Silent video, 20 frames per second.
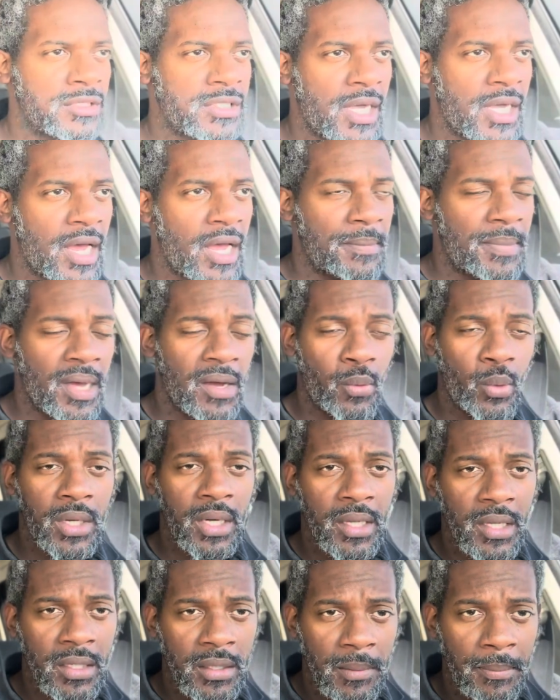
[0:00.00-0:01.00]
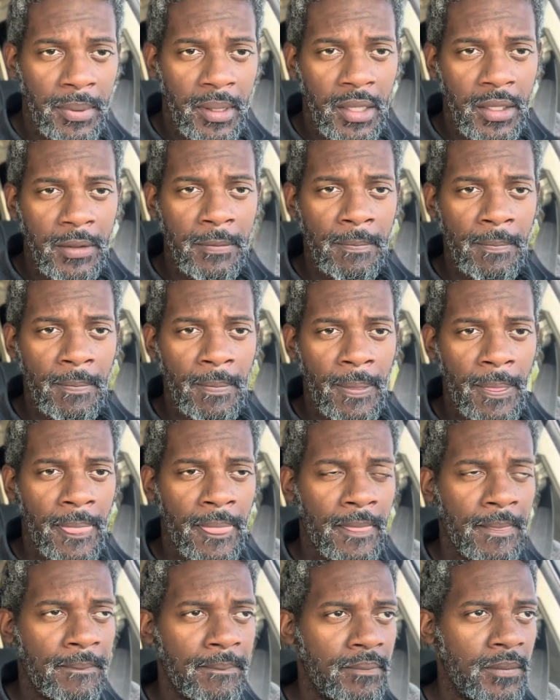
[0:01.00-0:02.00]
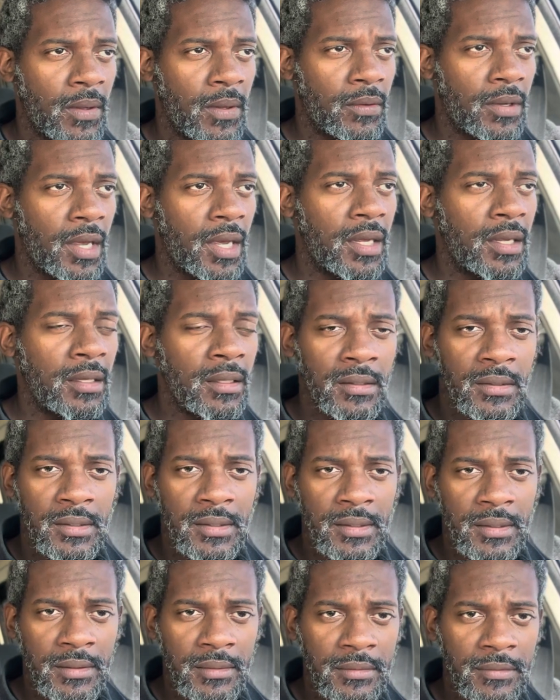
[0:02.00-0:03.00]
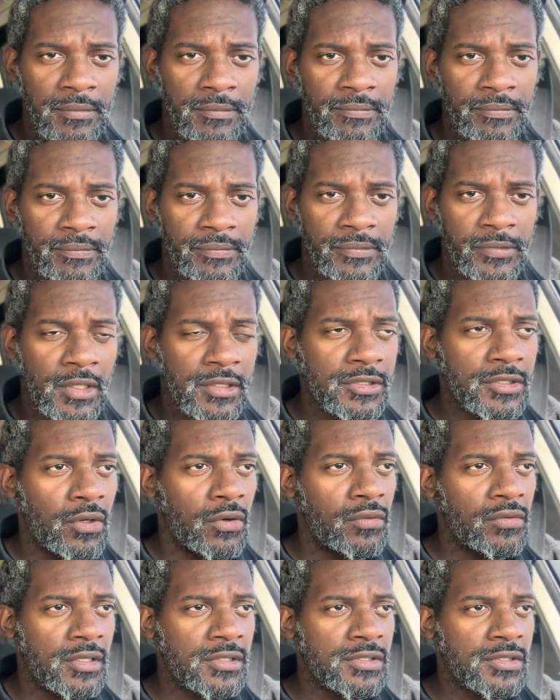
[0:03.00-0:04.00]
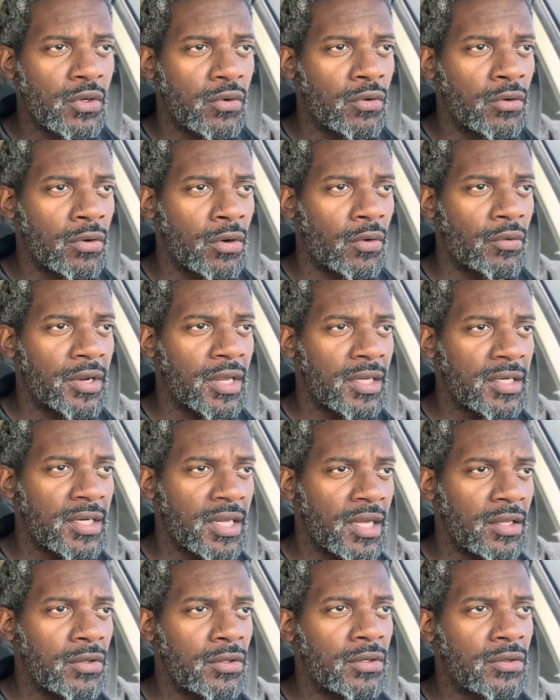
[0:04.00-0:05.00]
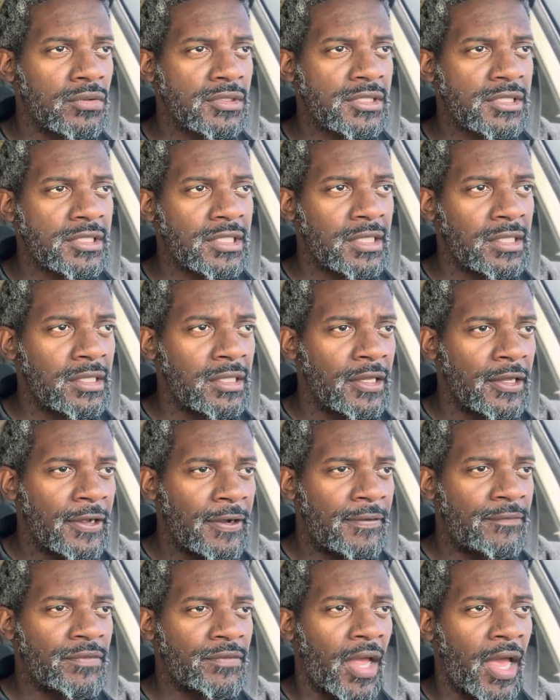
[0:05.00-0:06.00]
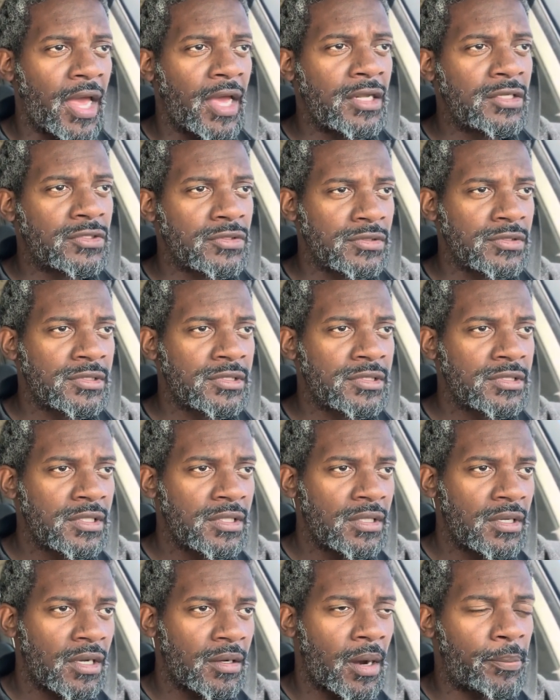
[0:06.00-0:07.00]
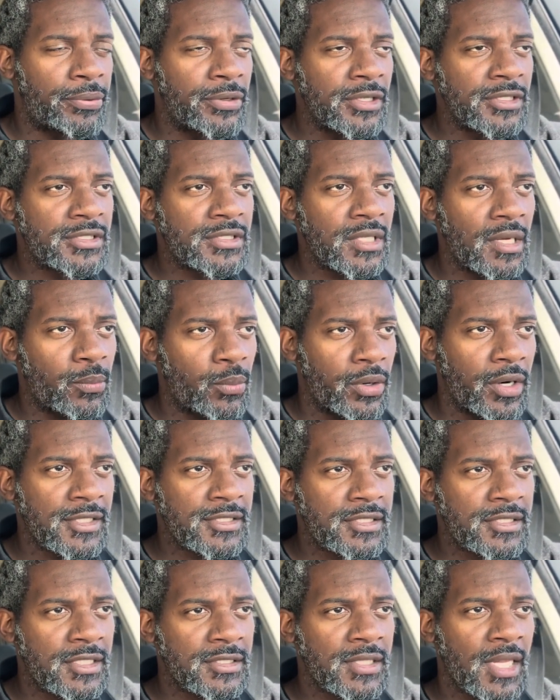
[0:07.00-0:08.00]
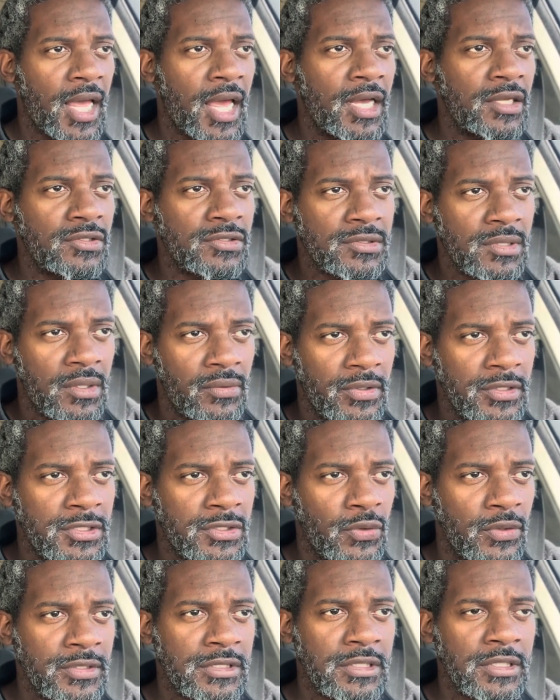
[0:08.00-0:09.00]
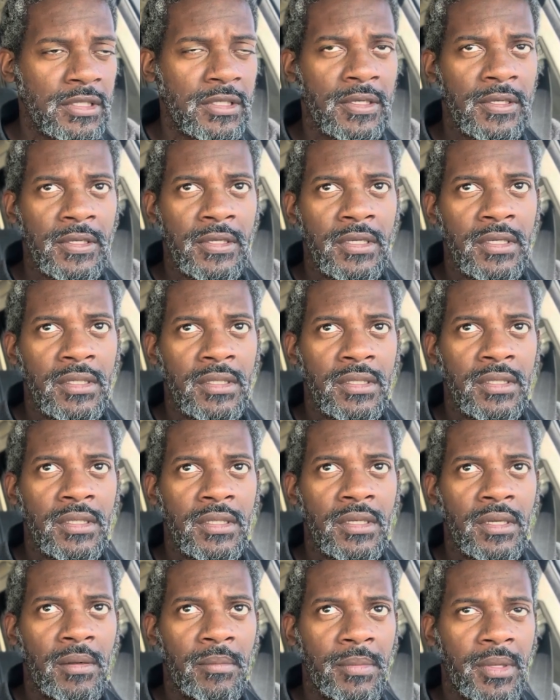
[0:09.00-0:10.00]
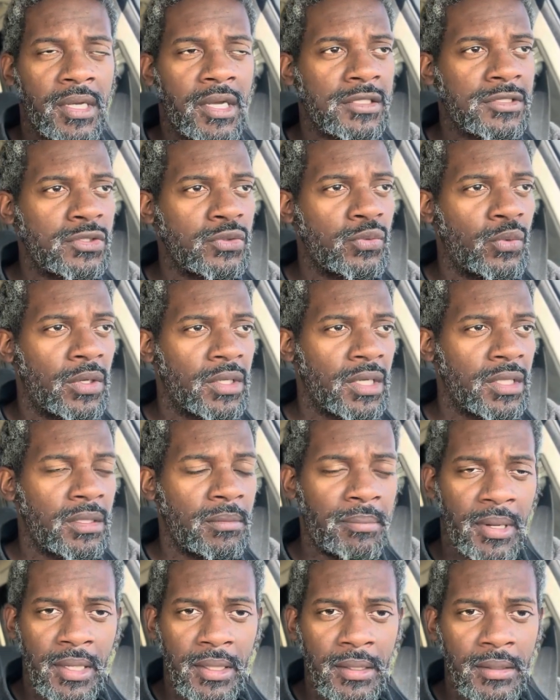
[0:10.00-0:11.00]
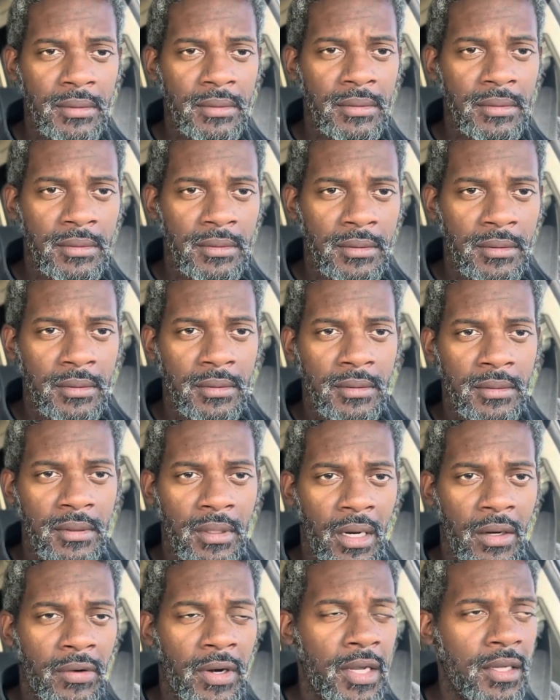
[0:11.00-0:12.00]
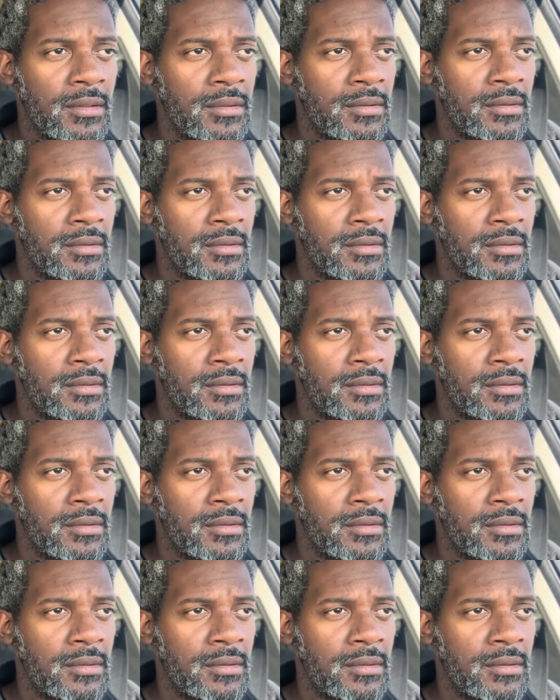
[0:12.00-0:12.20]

High by winning a debate. Okay, there's no glory in that. You don't see the angels precept where it says the angels are rejoicing because you won a debate. All right.